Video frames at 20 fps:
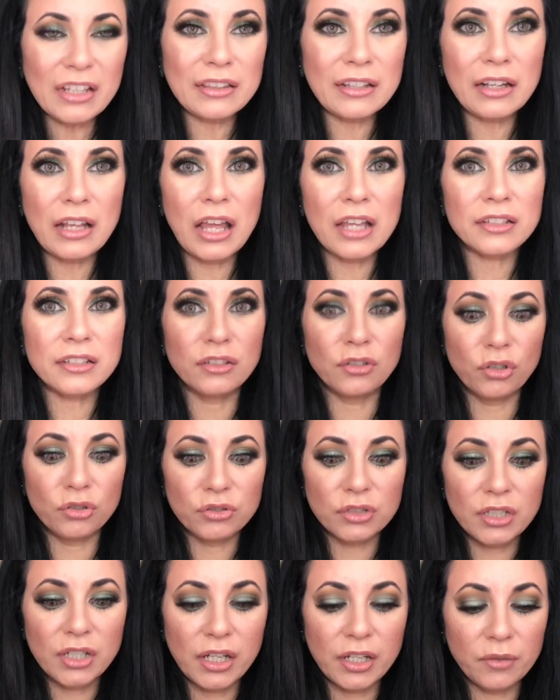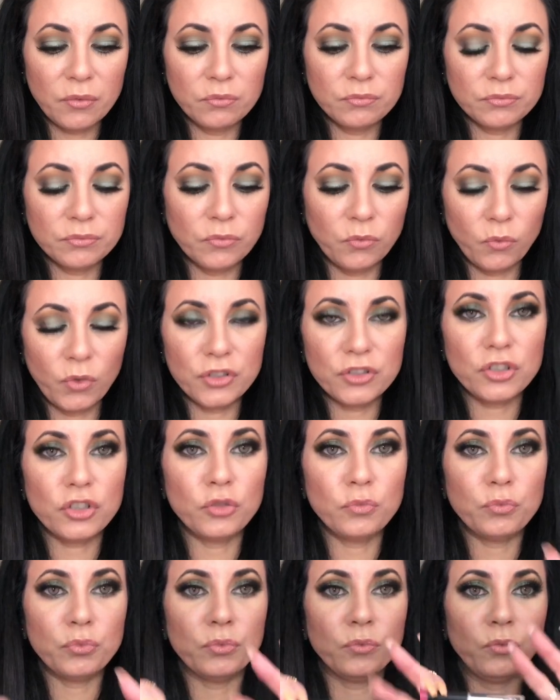They last a long time once
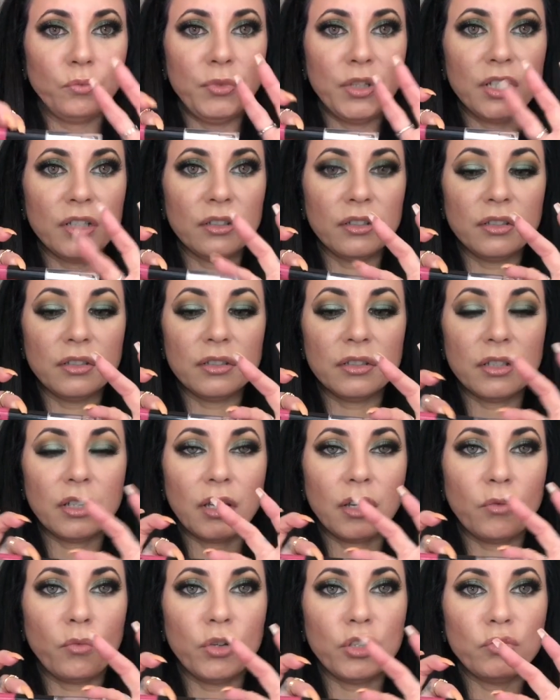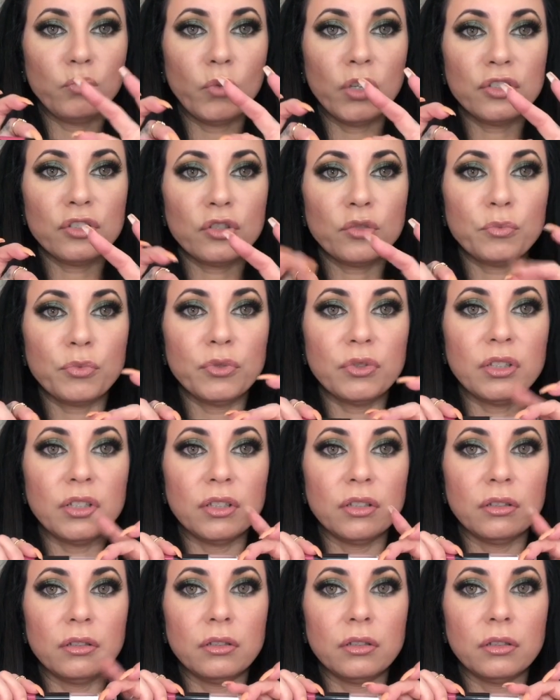you, because once you put
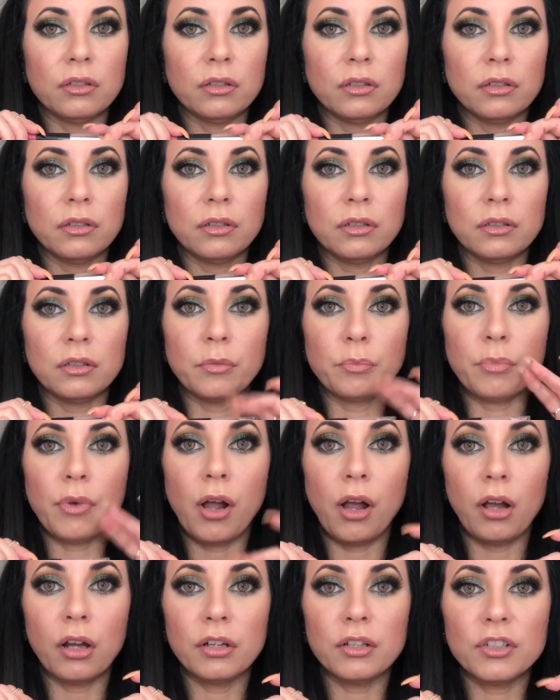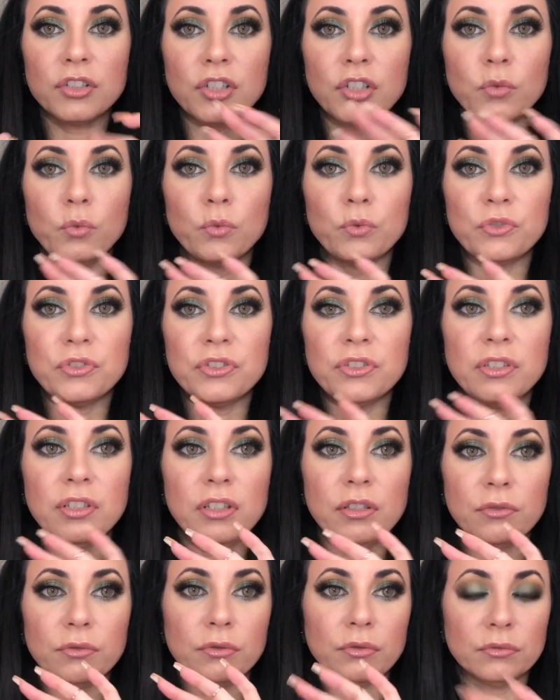the polish, it will
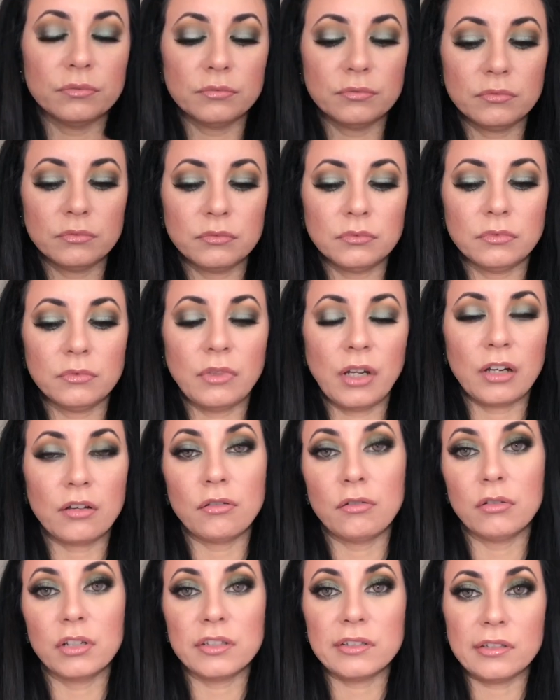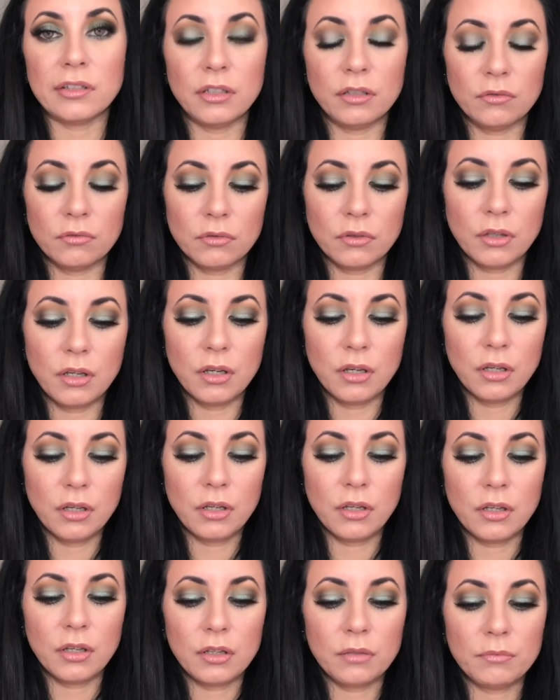seal. I call it seal
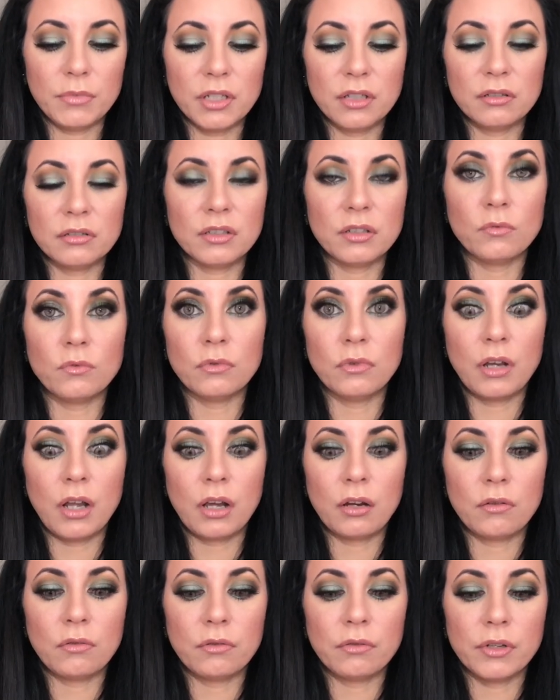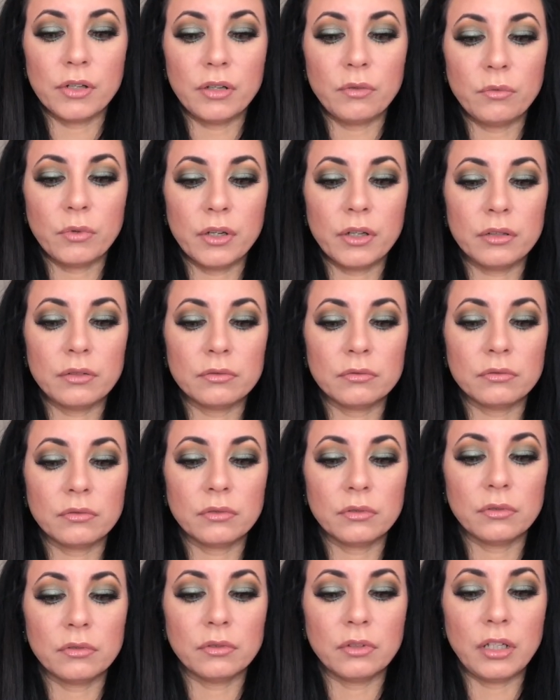because it will not go anywhere.
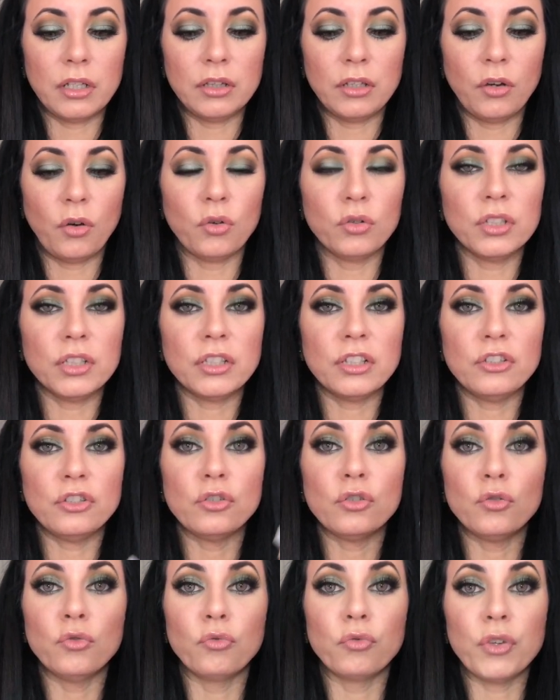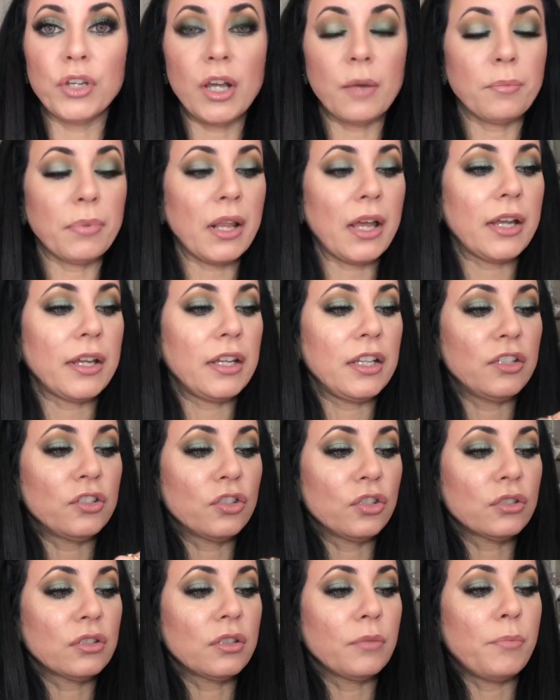And the only thing you could reapply is
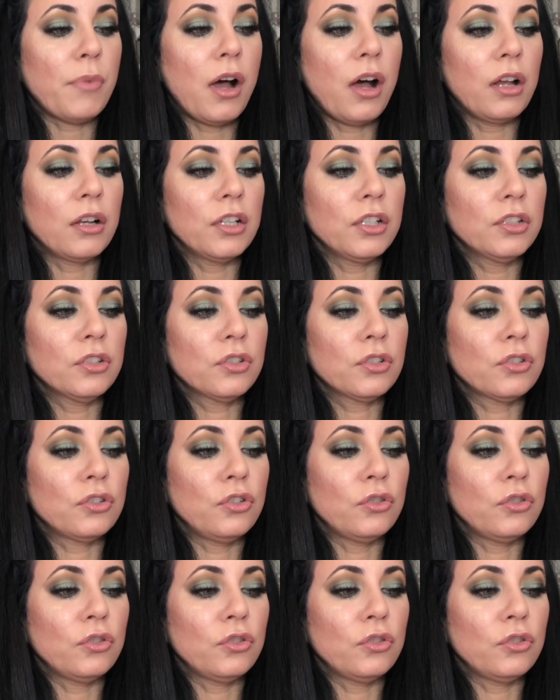just the polish.